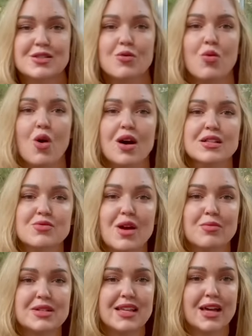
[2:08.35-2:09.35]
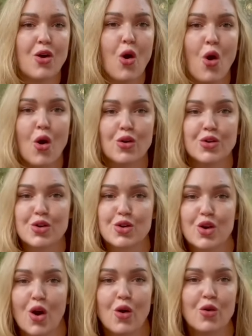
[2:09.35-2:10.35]
The wands represent all the
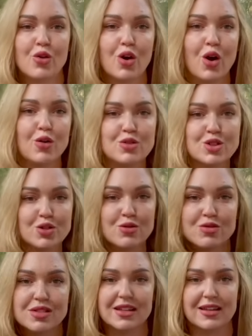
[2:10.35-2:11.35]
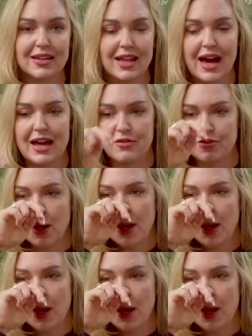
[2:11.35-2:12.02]
go juice in life,